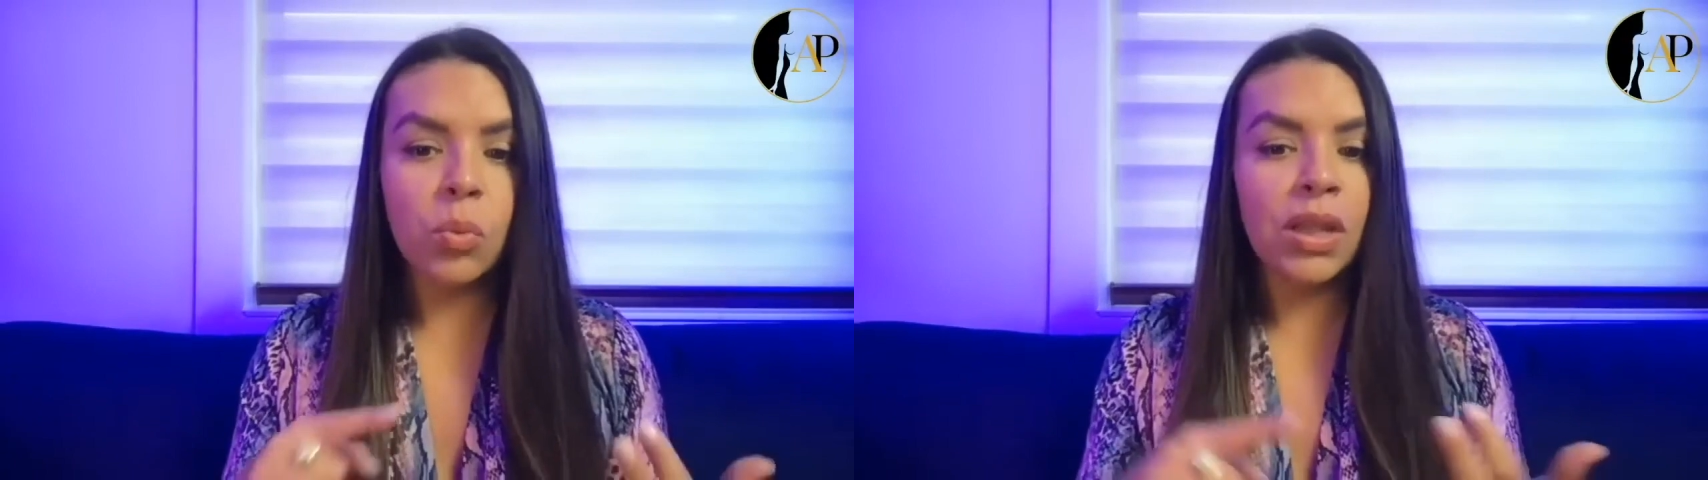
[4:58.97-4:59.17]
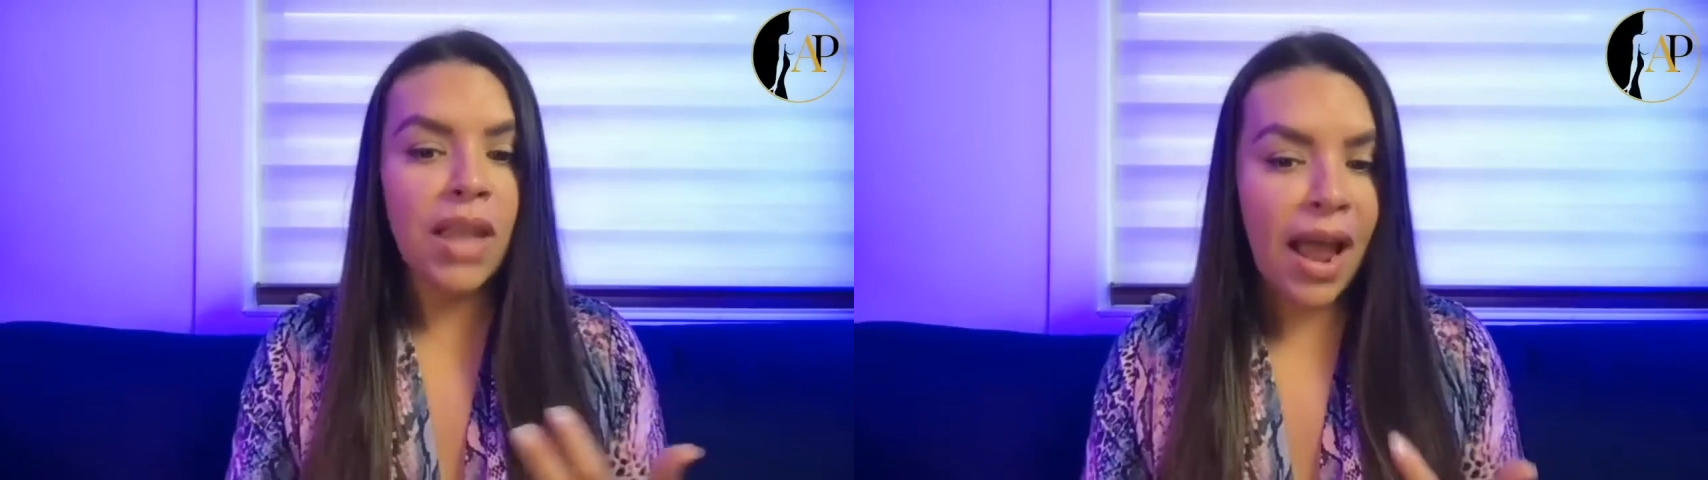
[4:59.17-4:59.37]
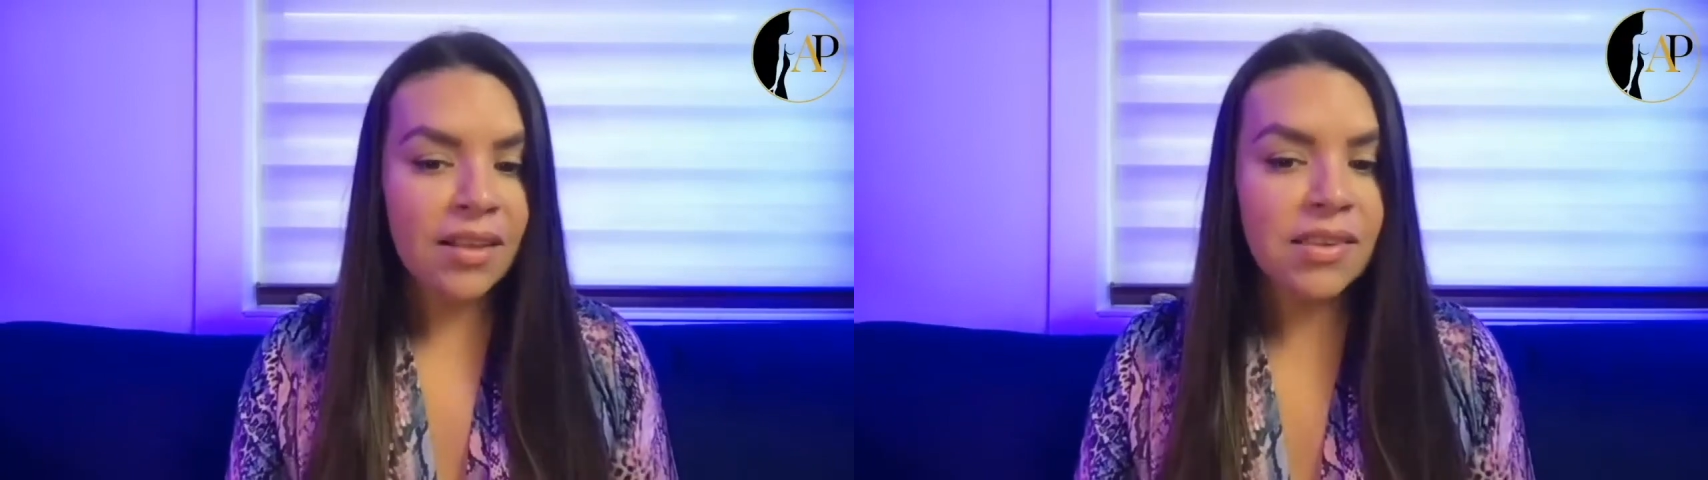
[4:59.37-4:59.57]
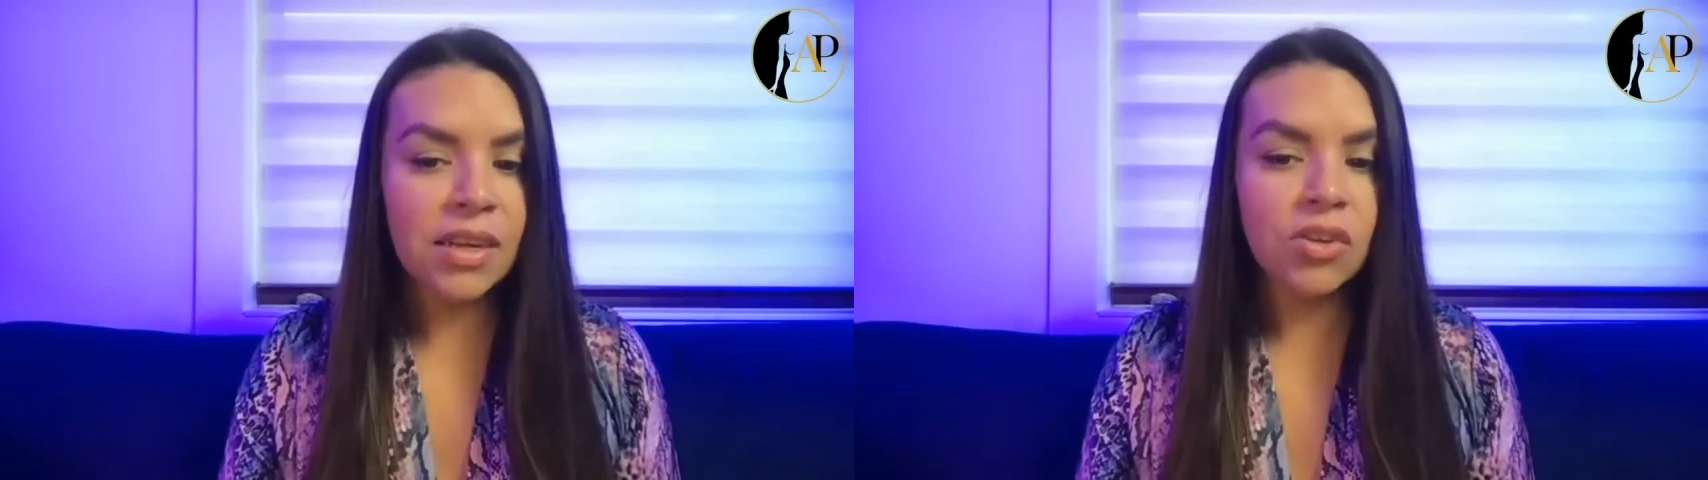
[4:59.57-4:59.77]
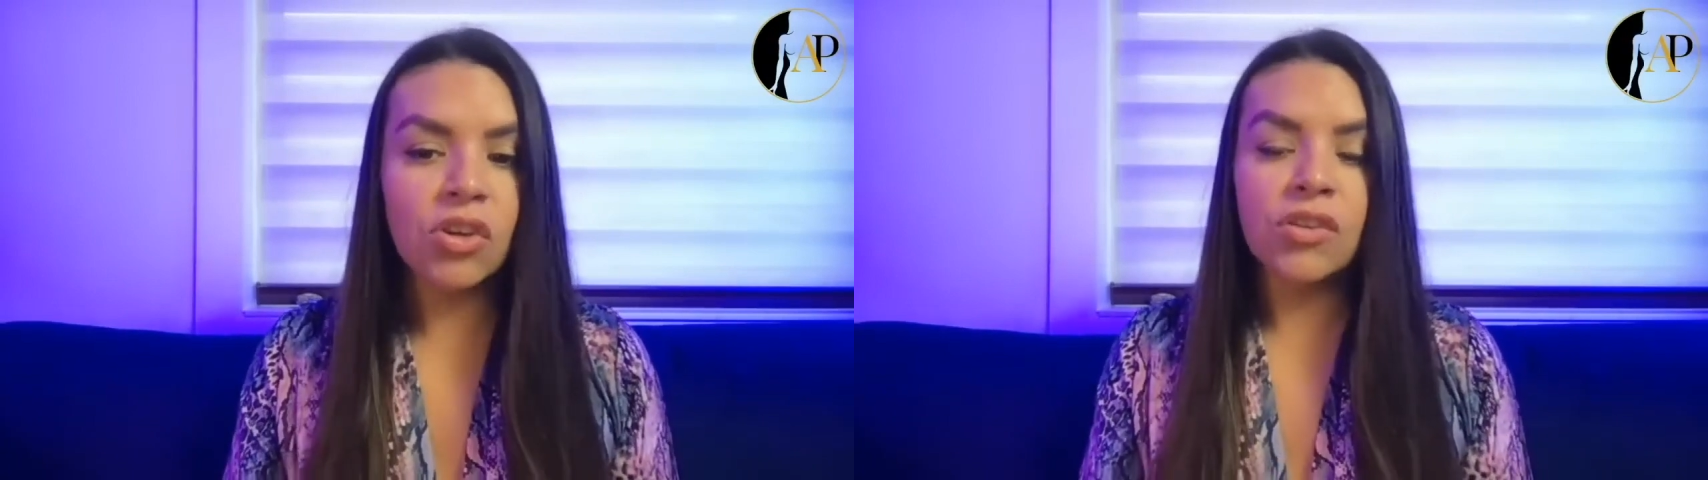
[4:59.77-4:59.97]
we lack
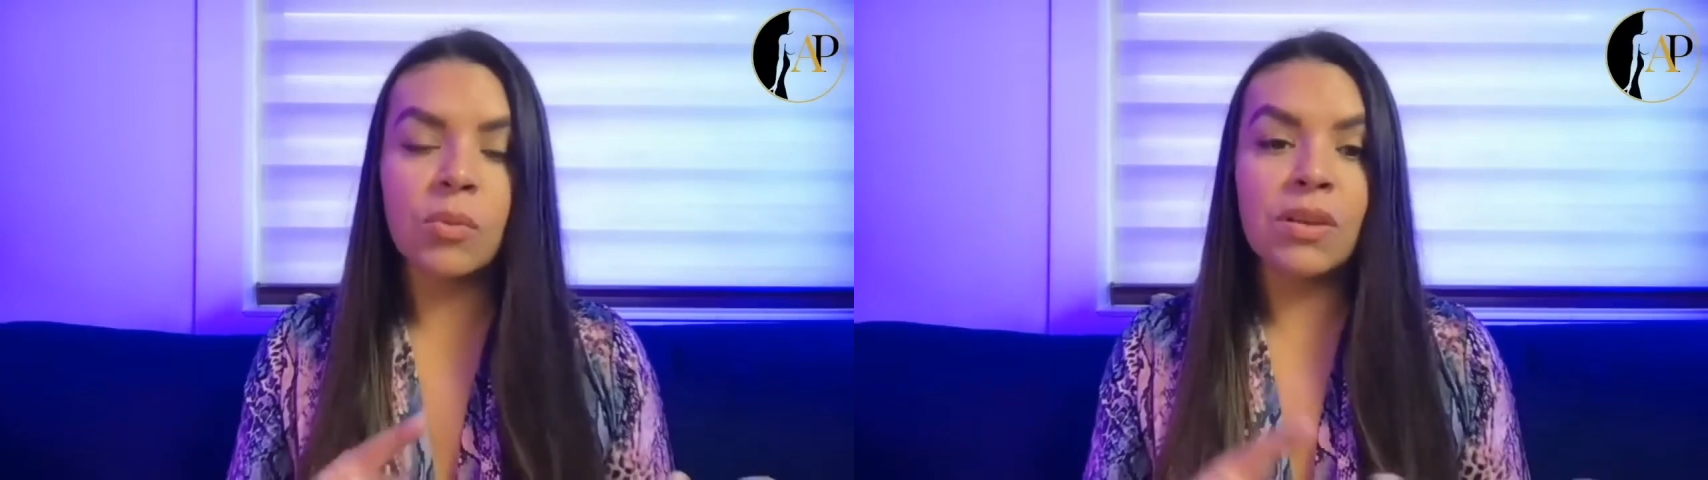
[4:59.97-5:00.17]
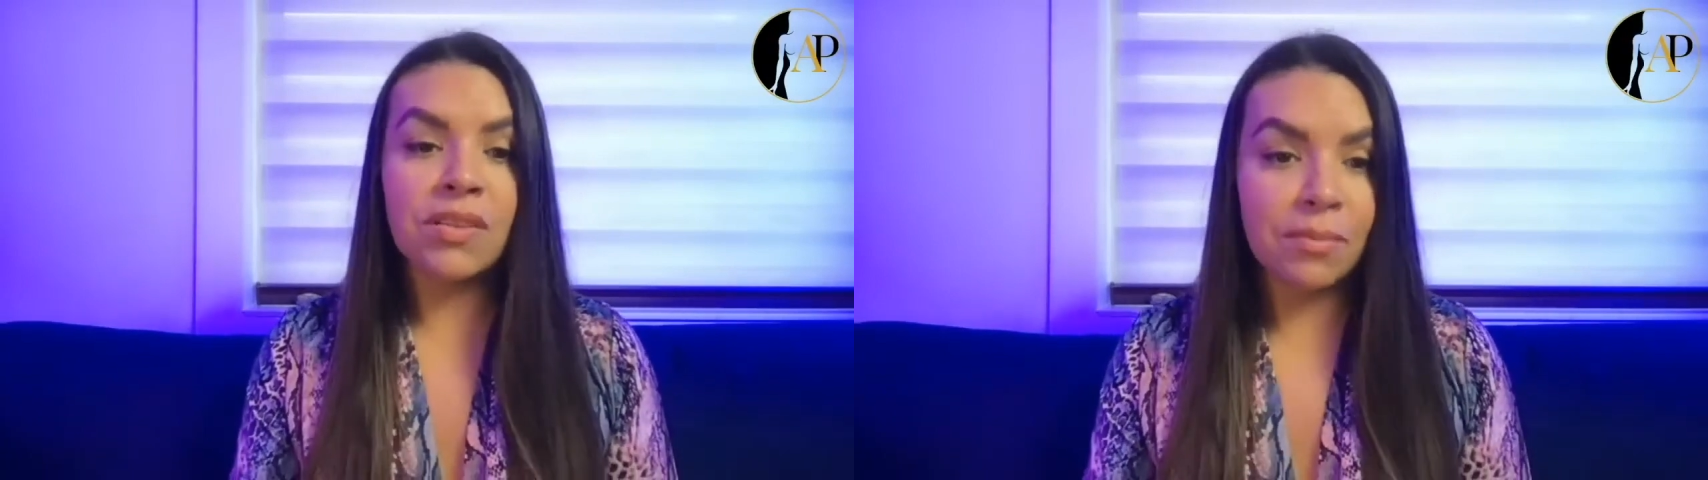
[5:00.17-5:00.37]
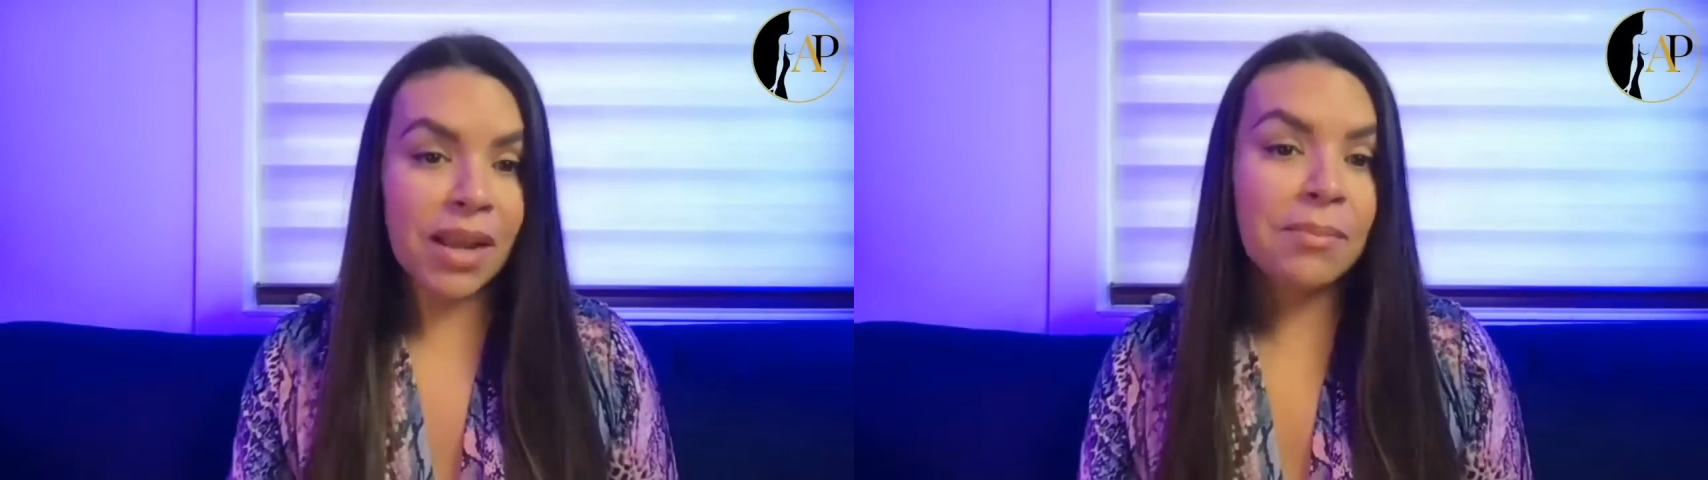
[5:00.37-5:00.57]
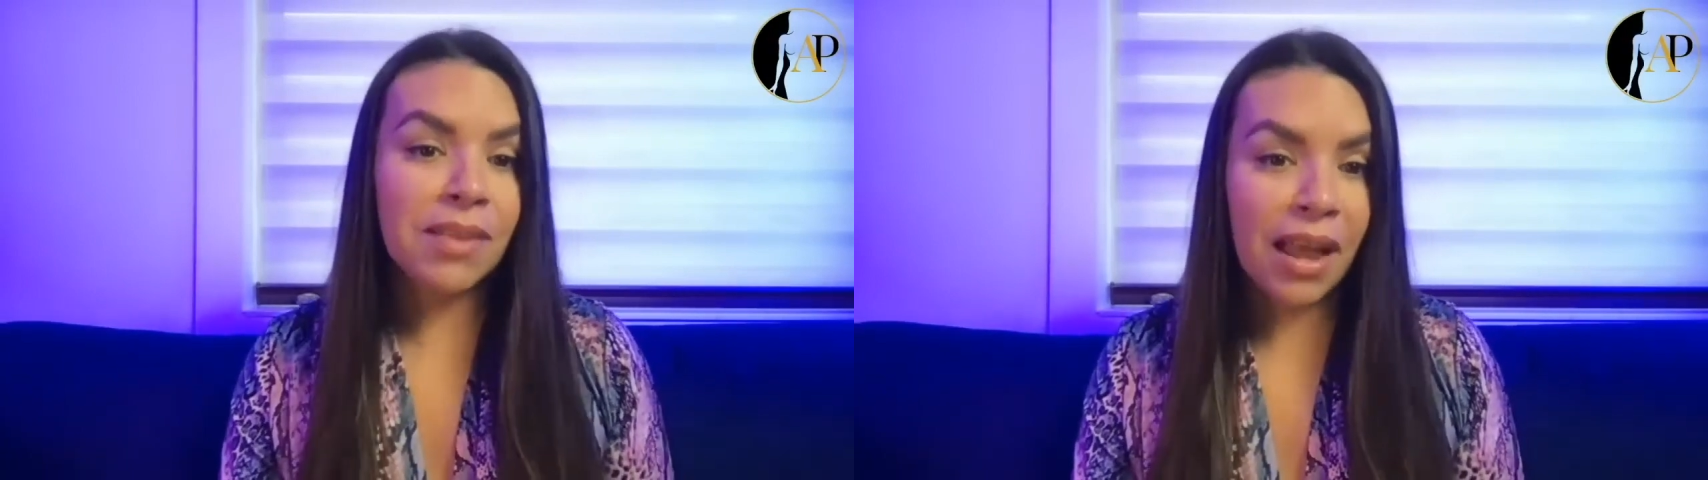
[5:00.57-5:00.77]
standards and we sometimes